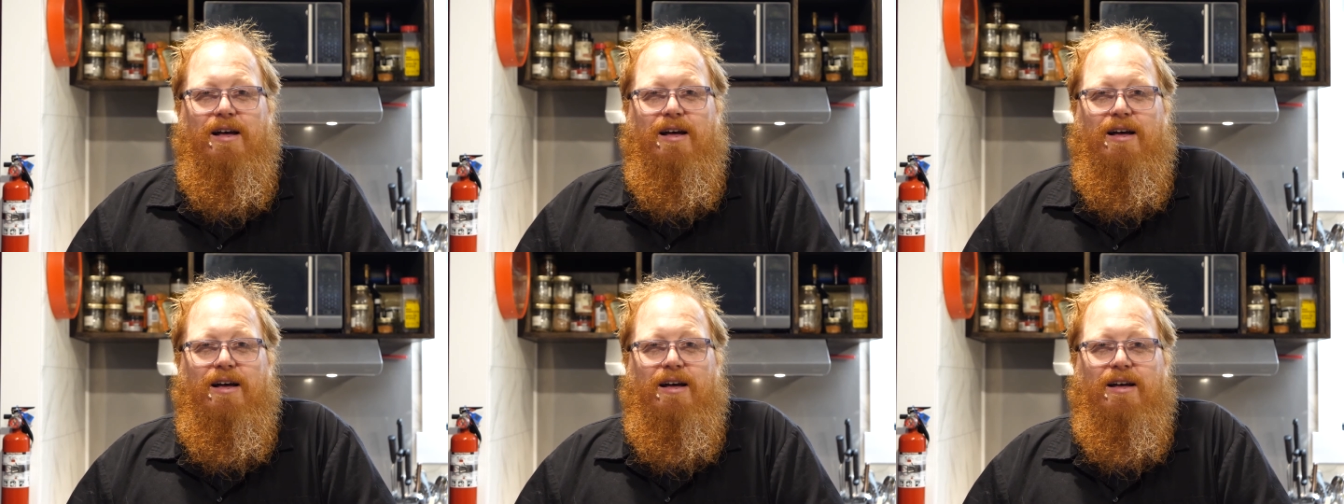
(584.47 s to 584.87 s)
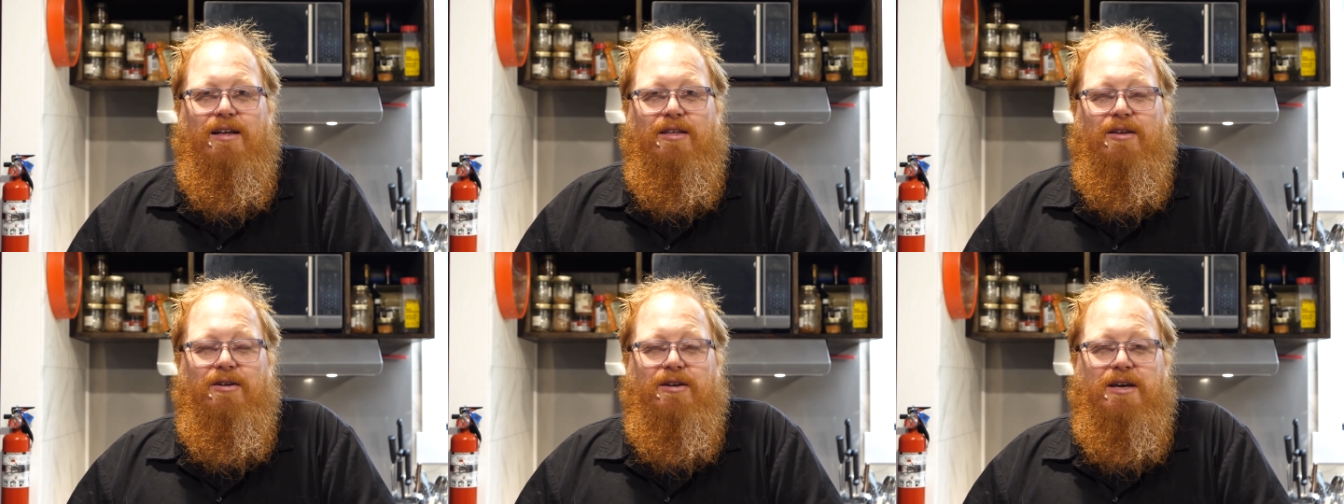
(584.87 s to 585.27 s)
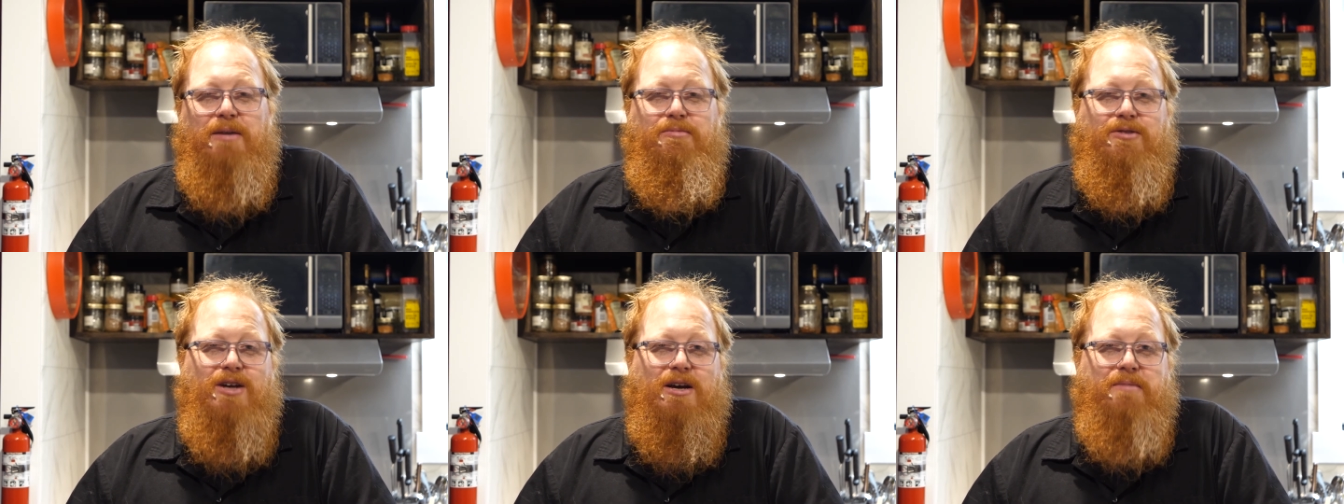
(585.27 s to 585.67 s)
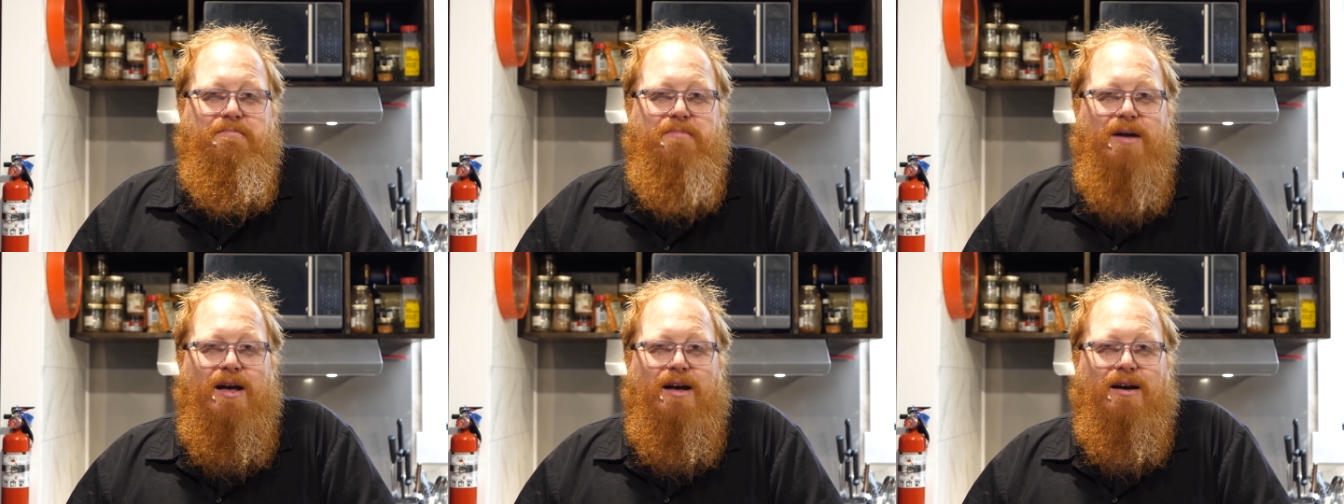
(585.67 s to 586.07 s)
You know, keep
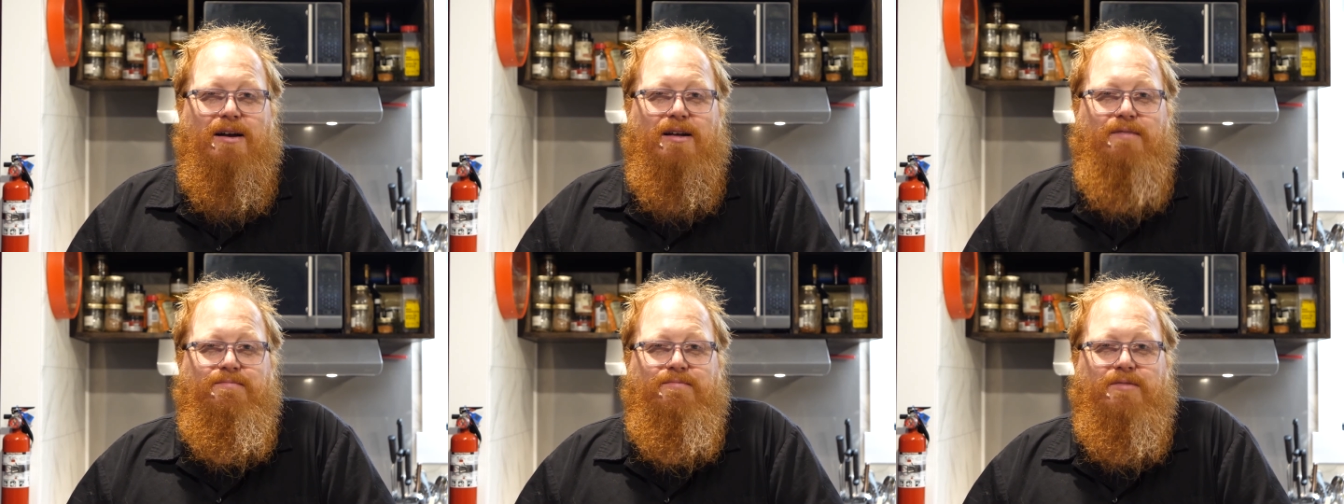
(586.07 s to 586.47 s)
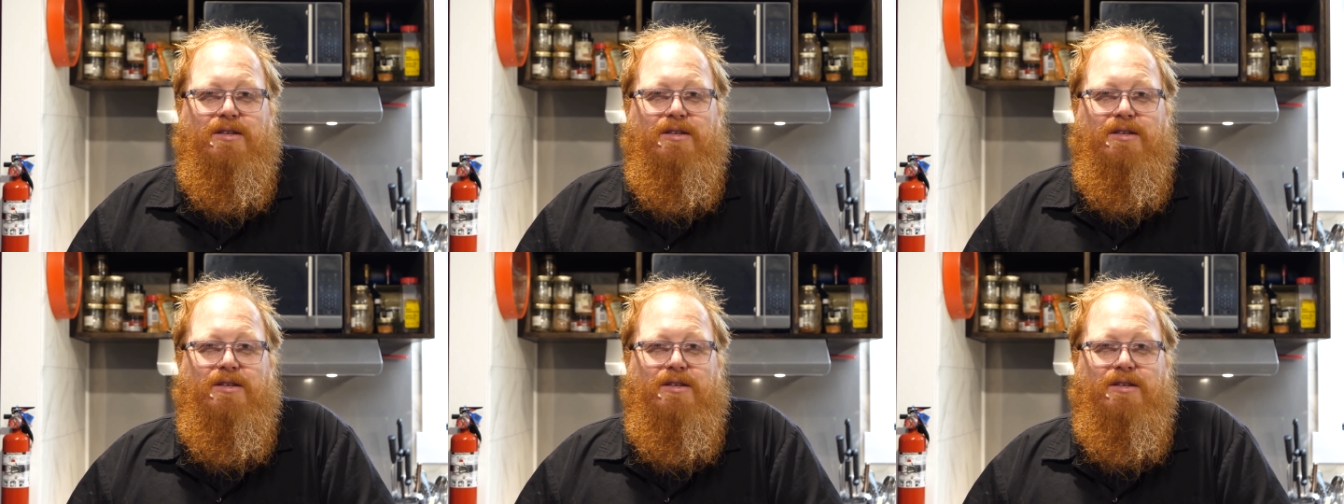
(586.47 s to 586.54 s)
checking back.